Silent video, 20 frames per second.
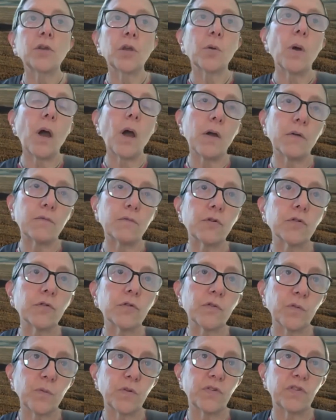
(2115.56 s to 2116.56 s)
Our
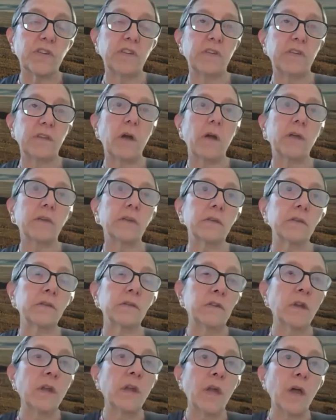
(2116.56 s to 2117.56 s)
rules were
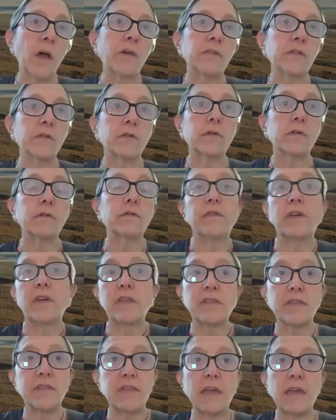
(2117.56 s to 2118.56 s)
designed sort of
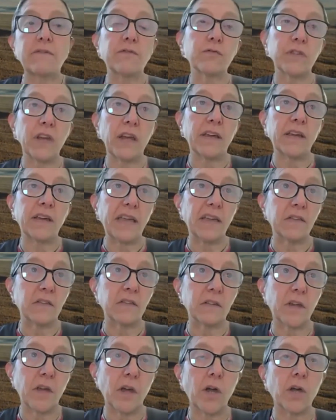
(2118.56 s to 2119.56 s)
several
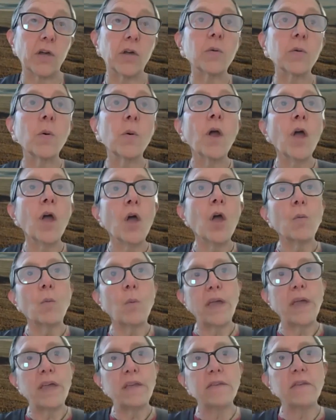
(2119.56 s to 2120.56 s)
decades ago
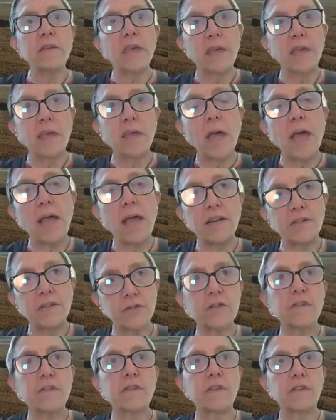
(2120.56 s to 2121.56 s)
when the
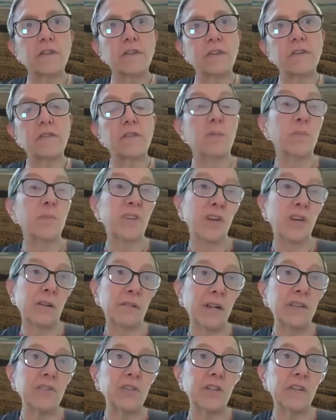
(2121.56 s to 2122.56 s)
electricity system and our
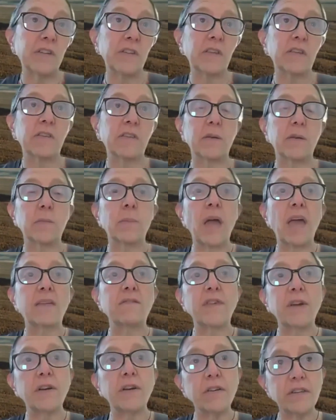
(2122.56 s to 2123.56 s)
energy system
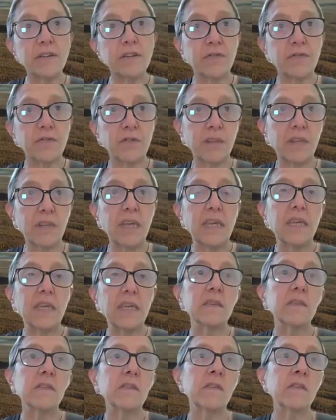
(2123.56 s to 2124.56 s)
had very different
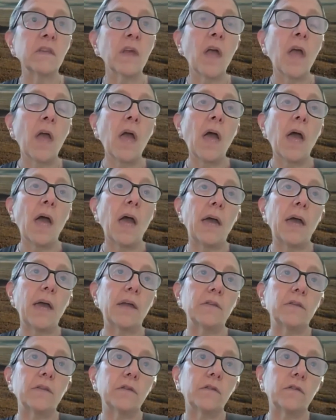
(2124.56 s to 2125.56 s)
needs
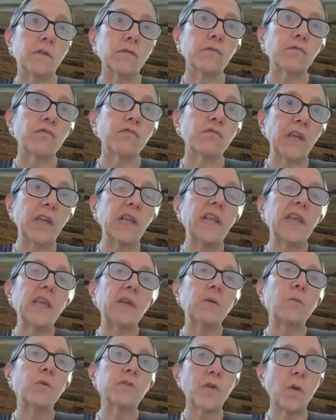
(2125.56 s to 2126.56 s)
and
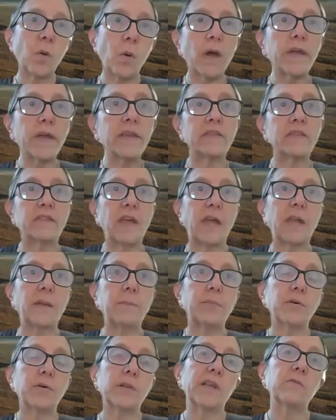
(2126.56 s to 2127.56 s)
really was quite
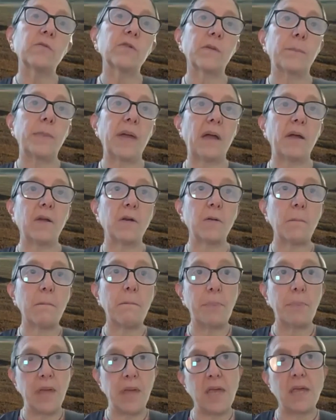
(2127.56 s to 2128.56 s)
stable. It was about
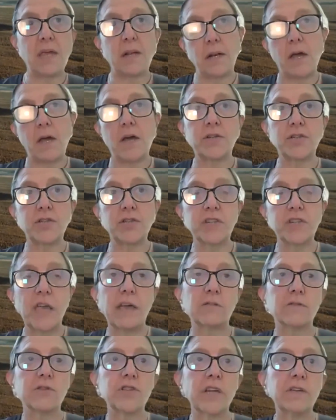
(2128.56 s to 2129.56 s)
big,
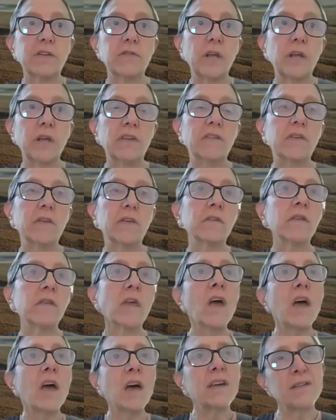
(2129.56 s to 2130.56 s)
large-scale generators
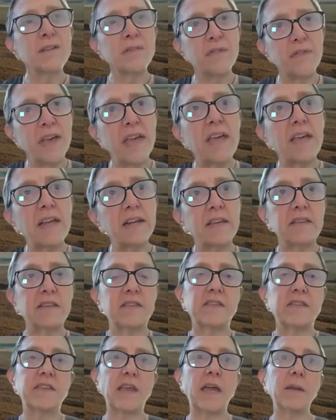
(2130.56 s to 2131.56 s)
and a fairly
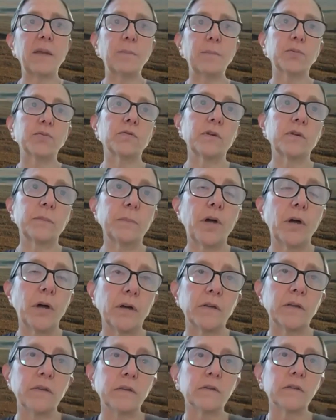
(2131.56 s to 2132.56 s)
stable
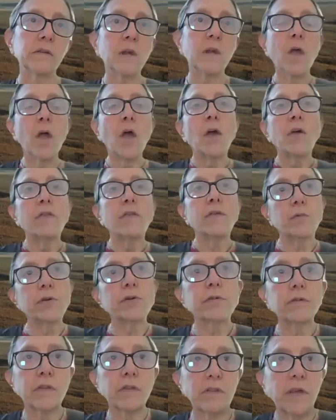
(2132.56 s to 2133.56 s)
demand. The
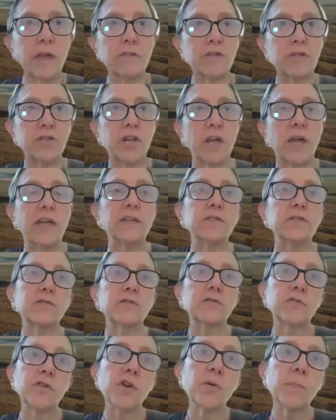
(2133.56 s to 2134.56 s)
world's now
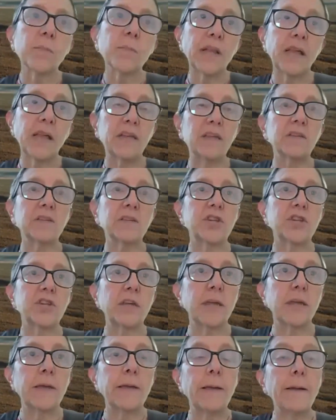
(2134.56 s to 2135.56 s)
changed. Renewable
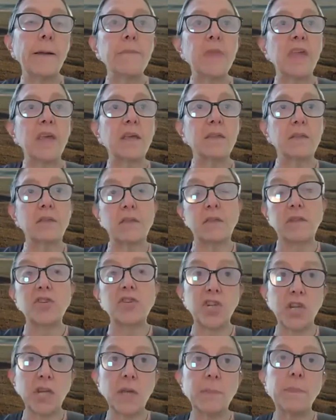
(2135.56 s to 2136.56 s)
energy is the
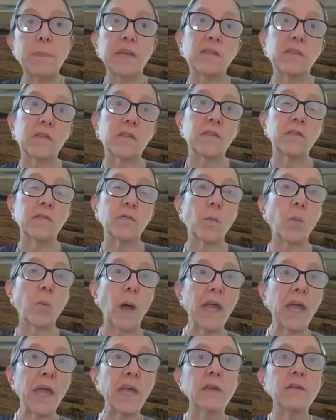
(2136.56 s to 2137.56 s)
cheapest
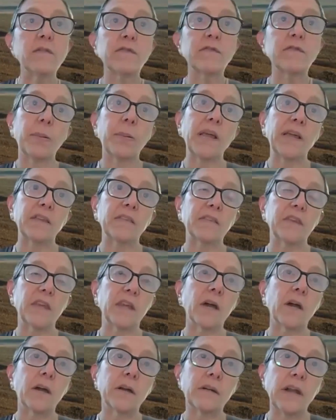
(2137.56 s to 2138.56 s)
way of
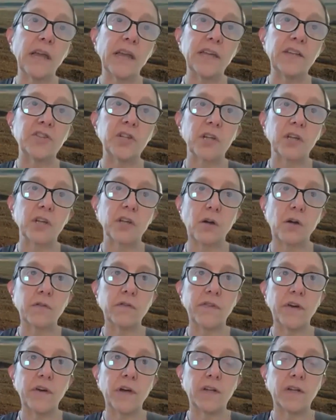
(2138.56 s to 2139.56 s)
replacing our aging
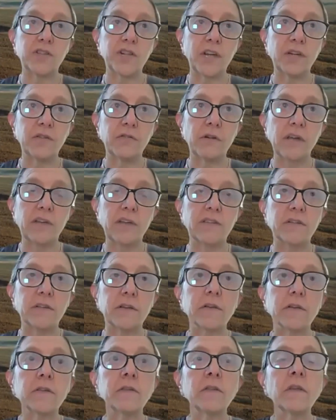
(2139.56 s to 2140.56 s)
coal-fired
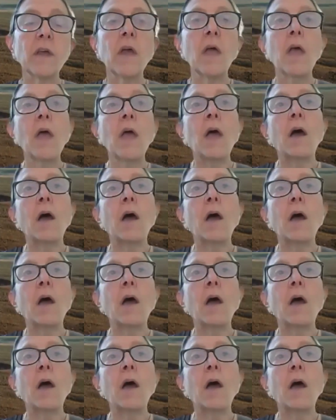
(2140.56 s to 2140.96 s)
generators.